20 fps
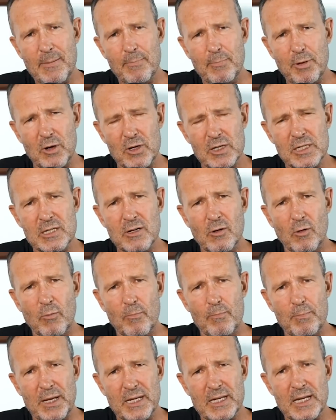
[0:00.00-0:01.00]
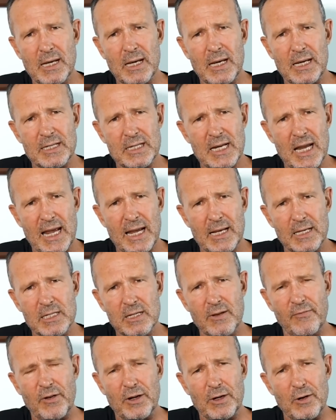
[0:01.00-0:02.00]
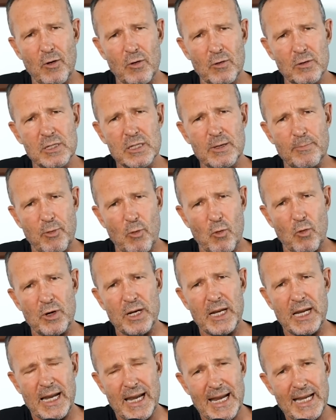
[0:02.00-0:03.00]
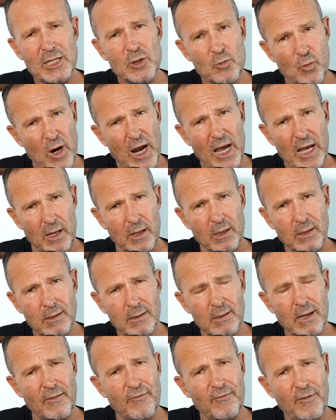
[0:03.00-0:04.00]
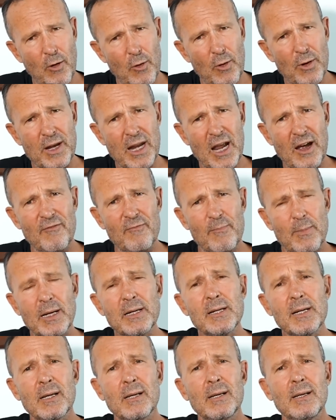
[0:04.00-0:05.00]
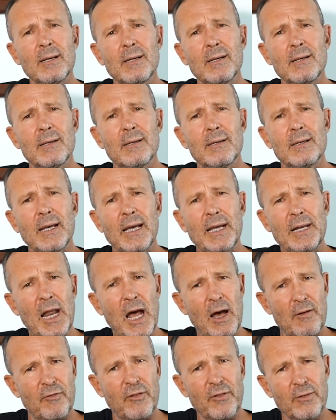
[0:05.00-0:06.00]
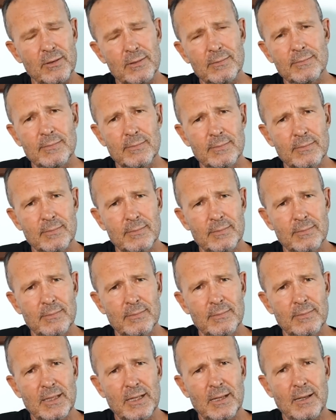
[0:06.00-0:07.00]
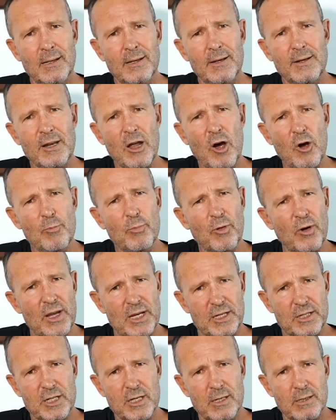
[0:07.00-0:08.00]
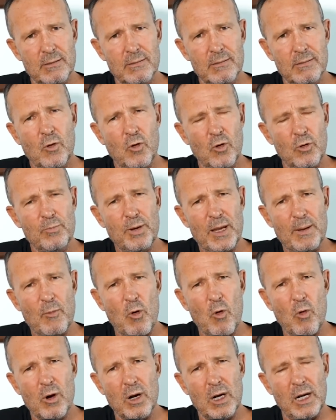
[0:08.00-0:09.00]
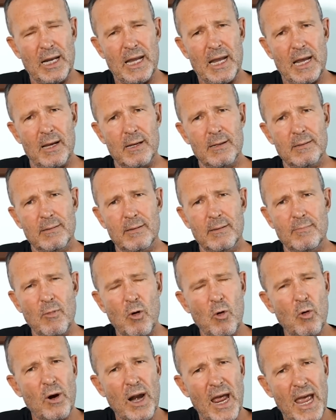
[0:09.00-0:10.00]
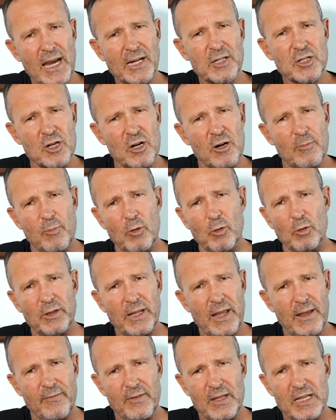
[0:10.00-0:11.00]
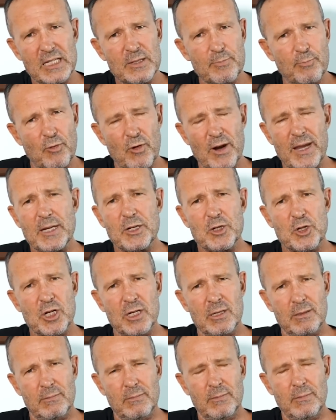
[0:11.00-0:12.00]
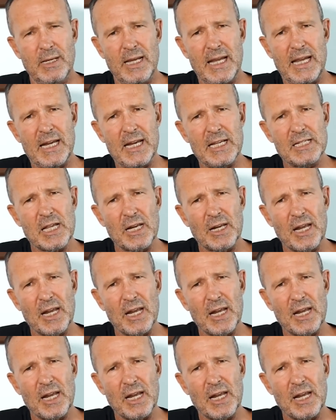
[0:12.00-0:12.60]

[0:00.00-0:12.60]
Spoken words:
personal bitter attacks for not supporting Israel, a foreign government. Enough. No breach could be more clear, more actionable than this breach. It is a